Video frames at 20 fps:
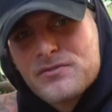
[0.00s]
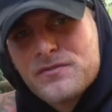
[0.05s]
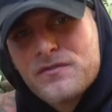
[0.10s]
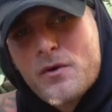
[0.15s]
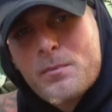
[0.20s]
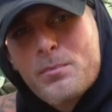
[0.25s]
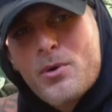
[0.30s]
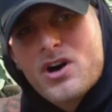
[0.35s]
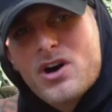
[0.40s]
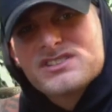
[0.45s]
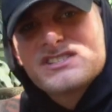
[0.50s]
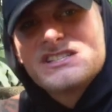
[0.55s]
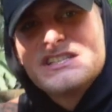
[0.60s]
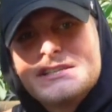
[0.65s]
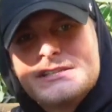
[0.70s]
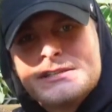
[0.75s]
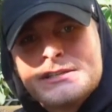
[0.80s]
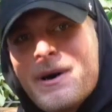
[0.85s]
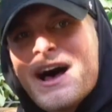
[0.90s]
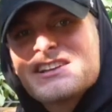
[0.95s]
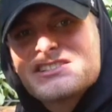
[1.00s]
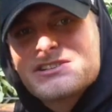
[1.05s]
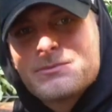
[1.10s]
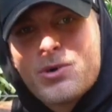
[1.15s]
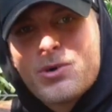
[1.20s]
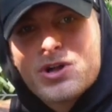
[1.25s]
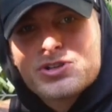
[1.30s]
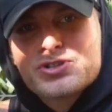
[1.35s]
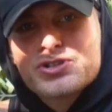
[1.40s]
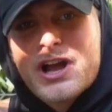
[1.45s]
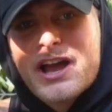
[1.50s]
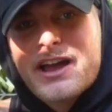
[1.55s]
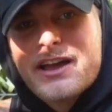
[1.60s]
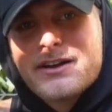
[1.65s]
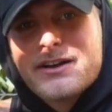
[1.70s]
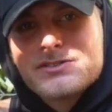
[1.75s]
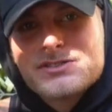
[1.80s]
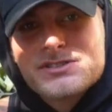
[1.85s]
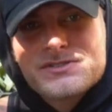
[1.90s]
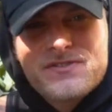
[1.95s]
football season, basketball
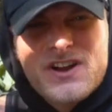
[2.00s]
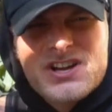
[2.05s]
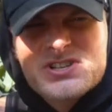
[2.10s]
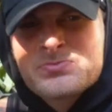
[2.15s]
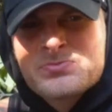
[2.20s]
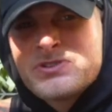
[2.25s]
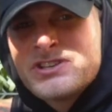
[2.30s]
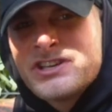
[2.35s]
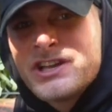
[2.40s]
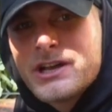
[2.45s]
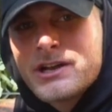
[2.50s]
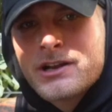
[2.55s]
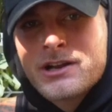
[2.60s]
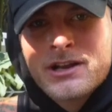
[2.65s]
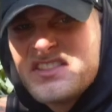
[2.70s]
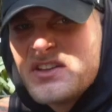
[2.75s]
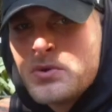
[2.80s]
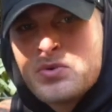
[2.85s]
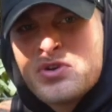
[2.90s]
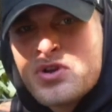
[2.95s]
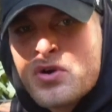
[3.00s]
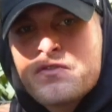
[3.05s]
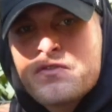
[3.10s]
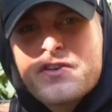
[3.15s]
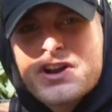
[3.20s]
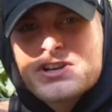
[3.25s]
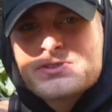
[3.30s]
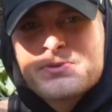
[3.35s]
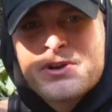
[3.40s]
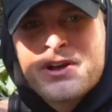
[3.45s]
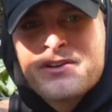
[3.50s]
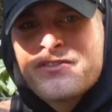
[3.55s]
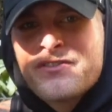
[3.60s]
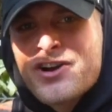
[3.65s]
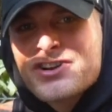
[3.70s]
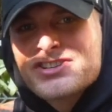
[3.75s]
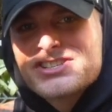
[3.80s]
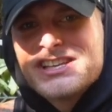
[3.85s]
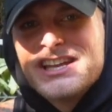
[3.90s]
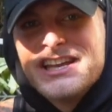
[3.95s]
tryouts, freshman year, there were no freshmen on
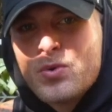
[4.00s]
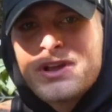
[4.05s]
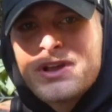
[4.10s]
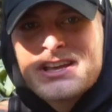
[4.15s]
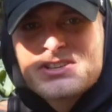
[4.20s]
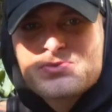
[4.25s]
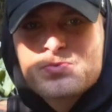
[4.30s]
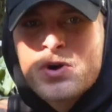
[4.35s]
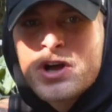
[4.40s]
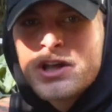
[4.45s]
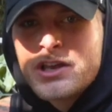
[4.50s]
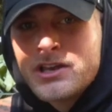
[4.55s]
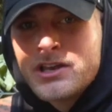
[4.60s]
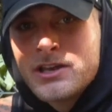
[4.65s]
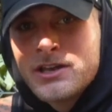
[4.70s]
varsity. Guess what?